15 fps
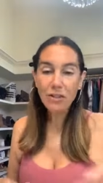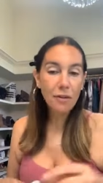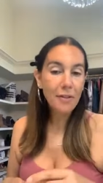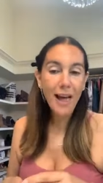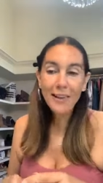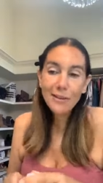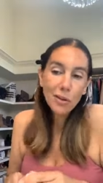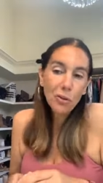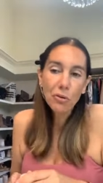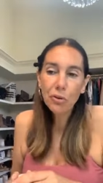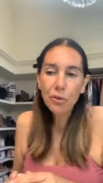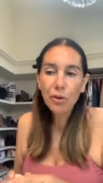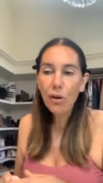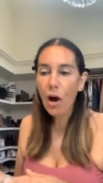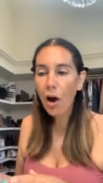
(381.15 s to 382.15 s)
So that's
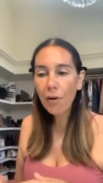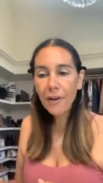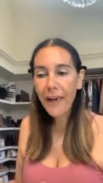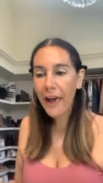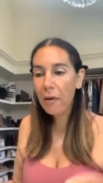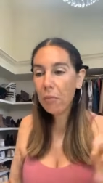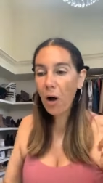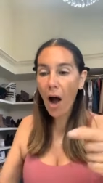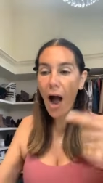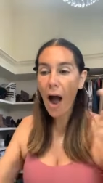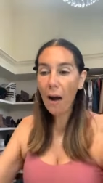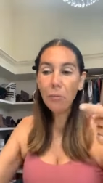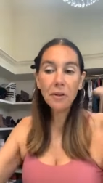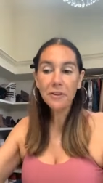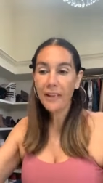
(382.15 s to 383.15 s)
cool. Okay, well,
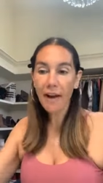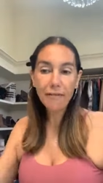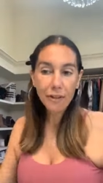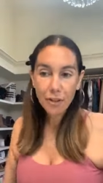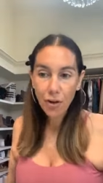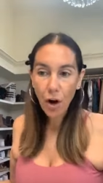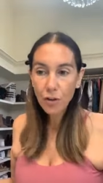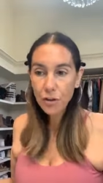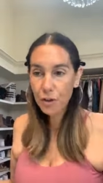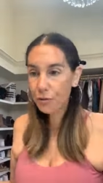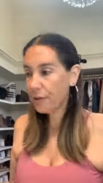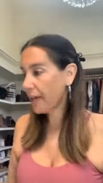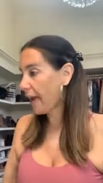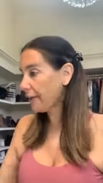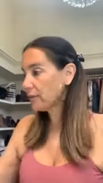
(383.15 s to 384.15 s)
I will never talk to
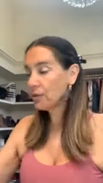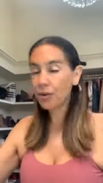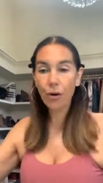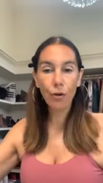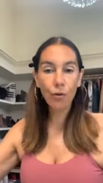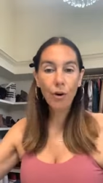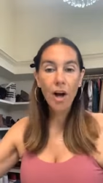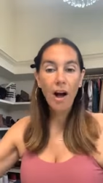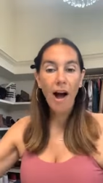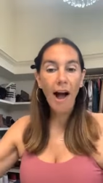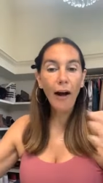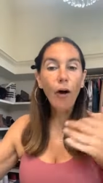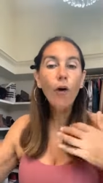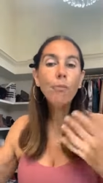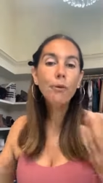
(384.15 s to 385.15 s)
you again. So
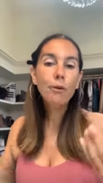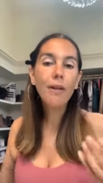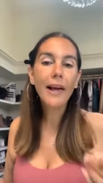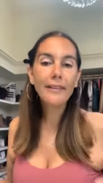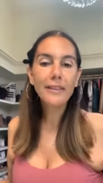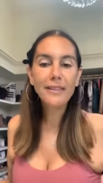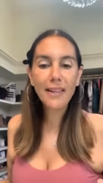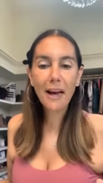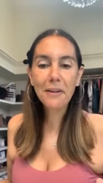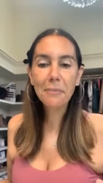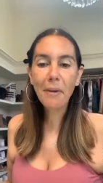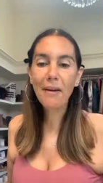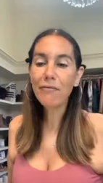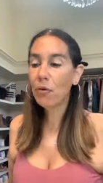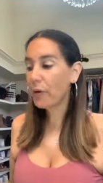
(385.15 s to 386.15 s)
I hope you like the sound
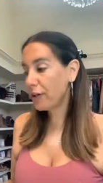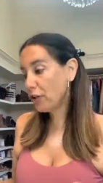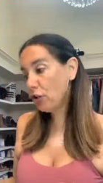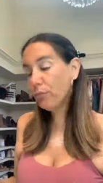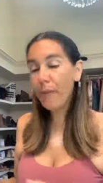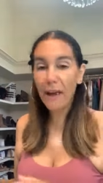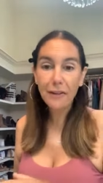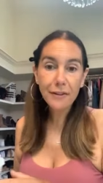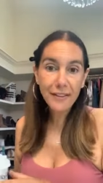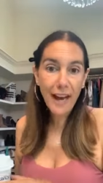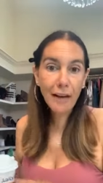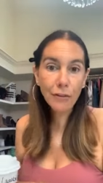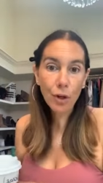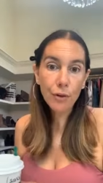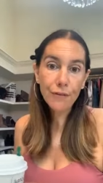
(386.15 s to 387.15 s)
of my voice. You better
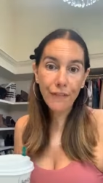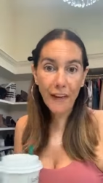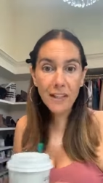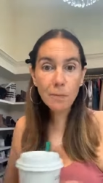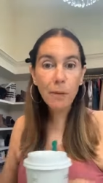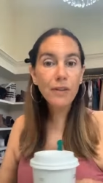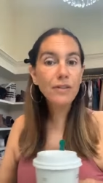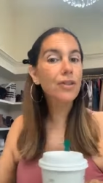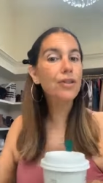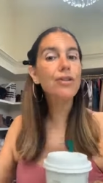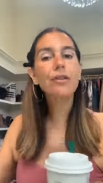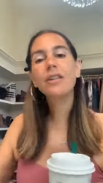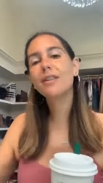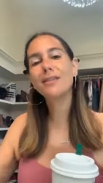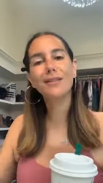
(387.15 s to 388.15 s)
download Facebook so you
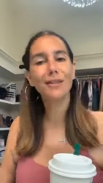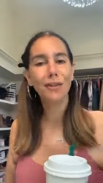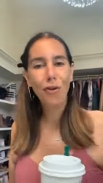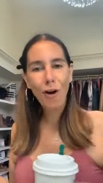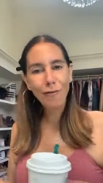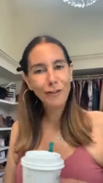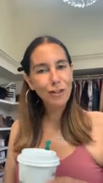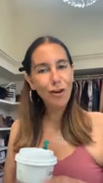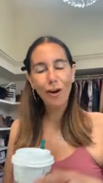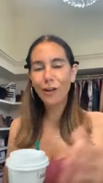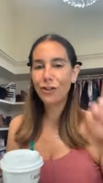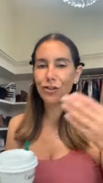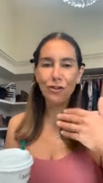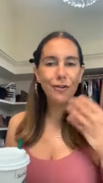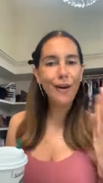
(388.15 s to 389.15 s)
can listen to Coffee Talk
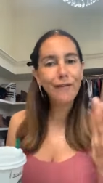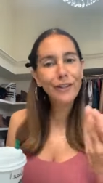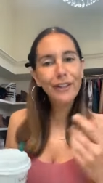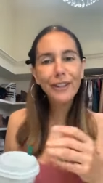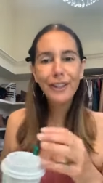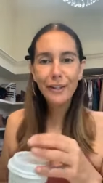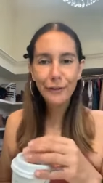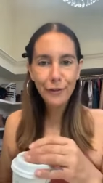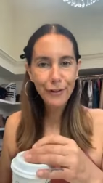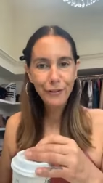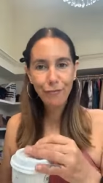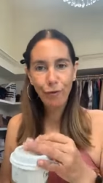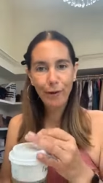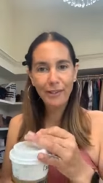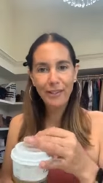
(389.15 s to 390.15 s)
because you're never going to hear
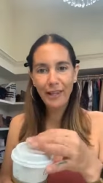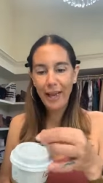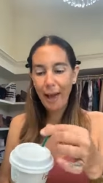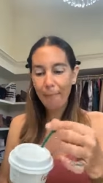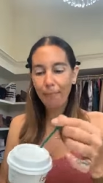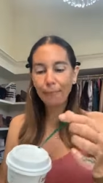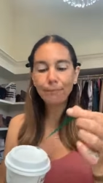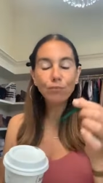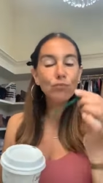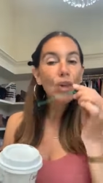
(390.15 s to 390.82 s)
this voice again.